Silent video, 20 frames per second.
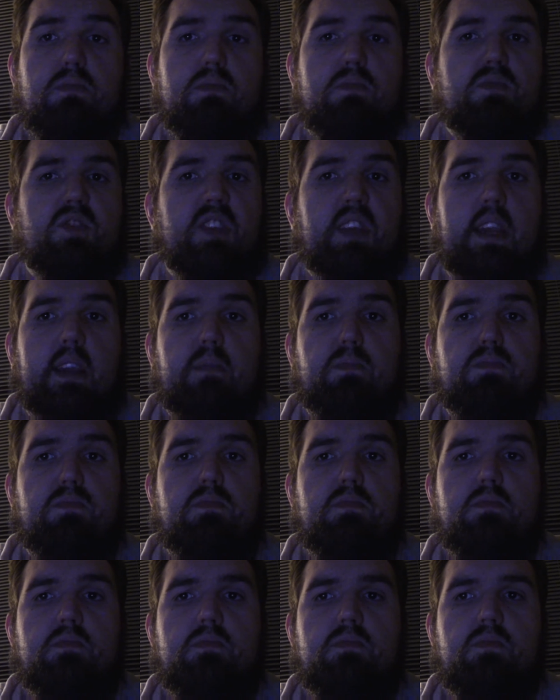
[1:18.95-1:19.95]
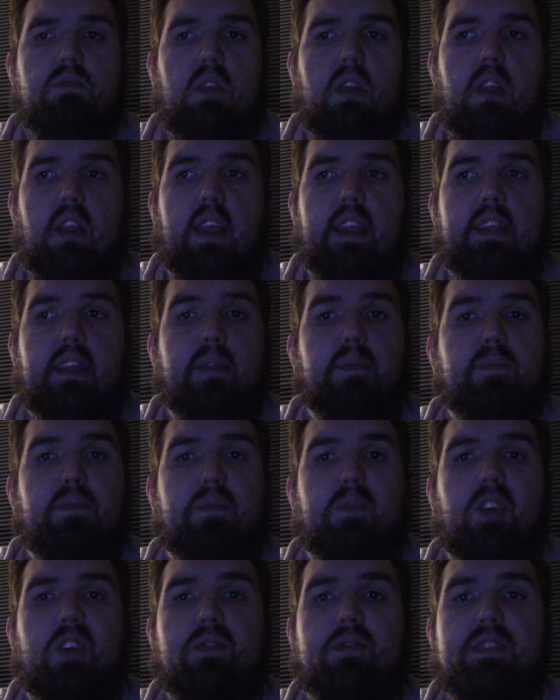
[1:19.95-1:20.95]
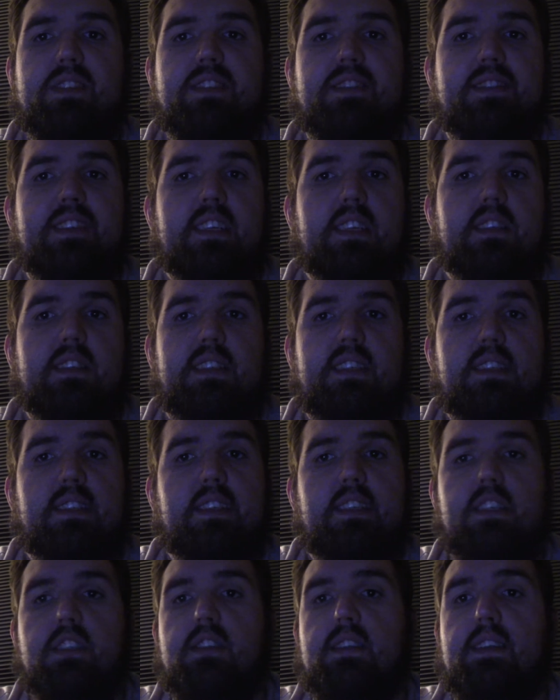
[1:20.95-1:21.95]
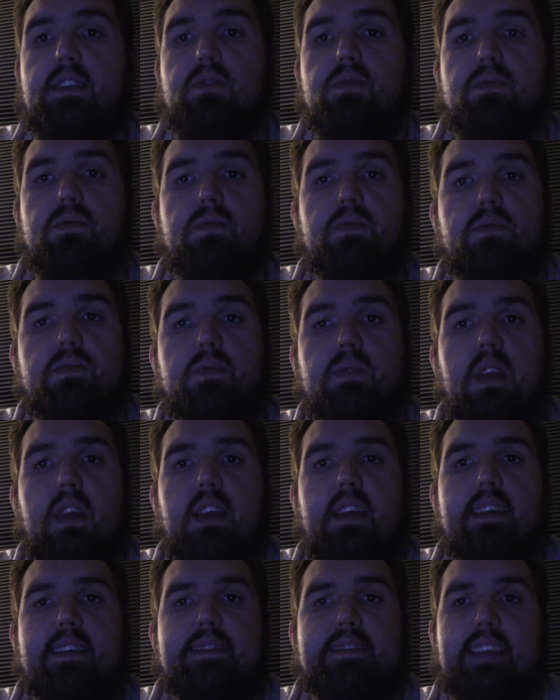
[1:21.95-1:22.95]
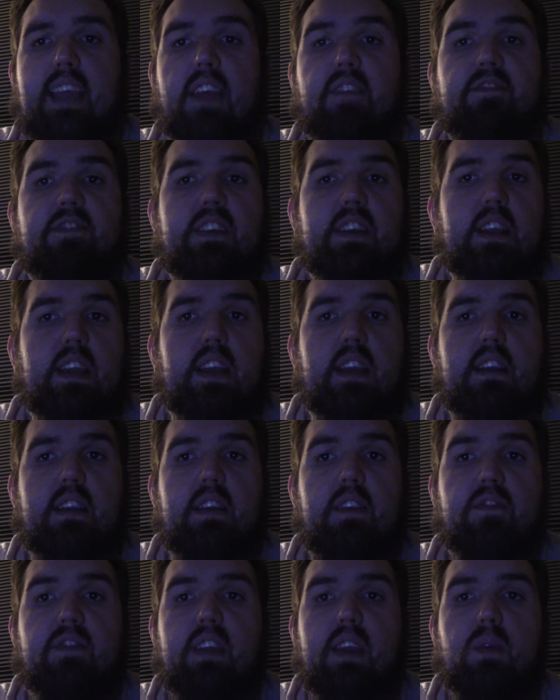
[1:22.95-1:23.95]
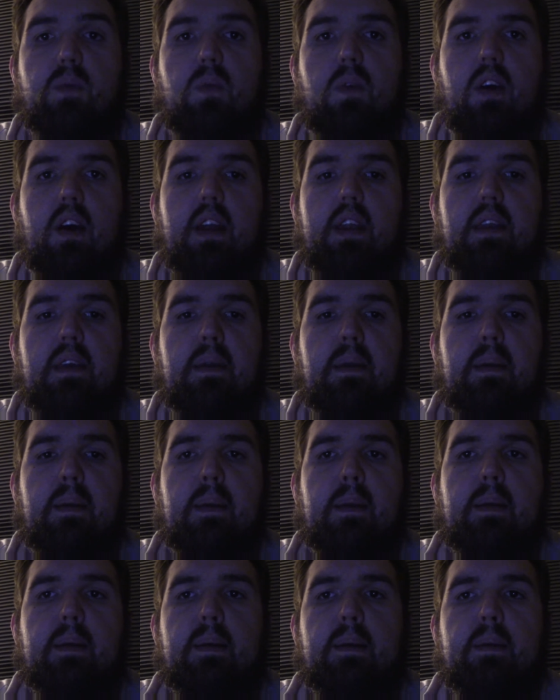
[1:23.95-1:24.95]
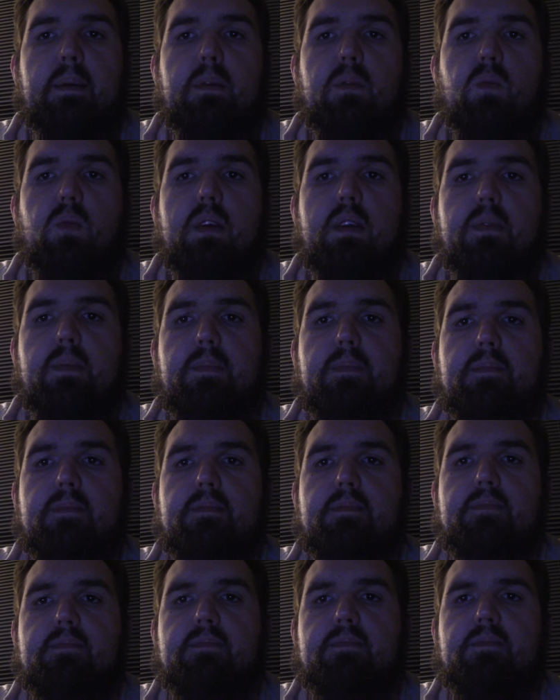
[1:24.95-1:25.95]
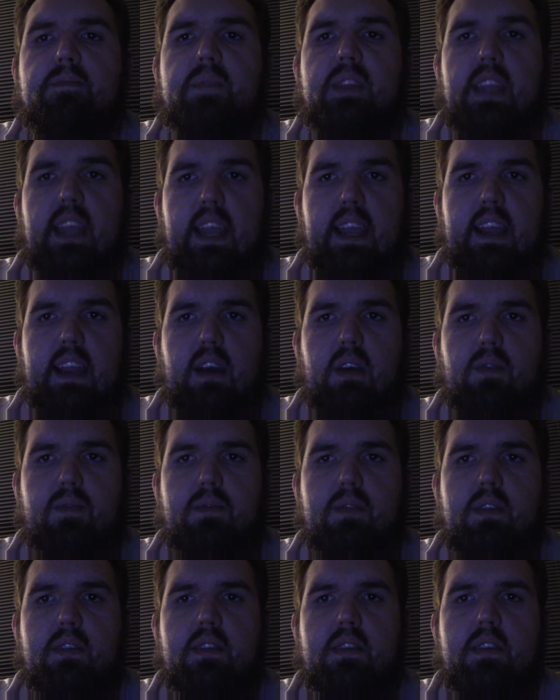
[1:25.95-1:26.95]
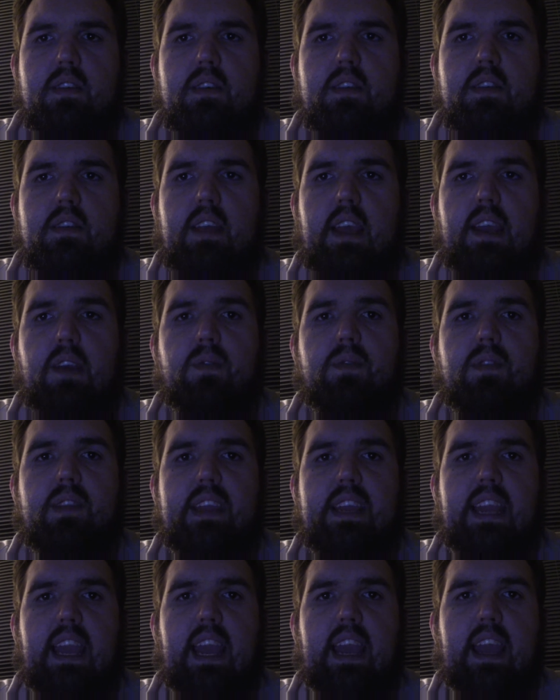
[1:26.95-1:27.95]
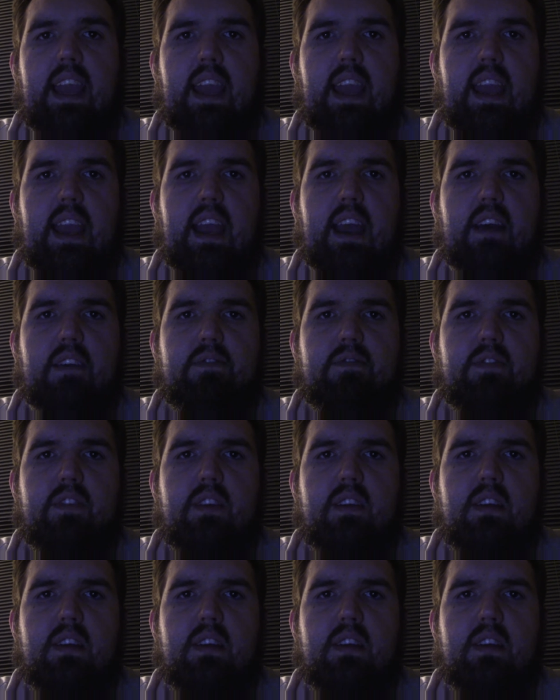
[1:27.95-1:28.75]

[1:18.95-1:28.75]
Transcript: say let them go to 60, 62, 70 if they want. Well, now they only have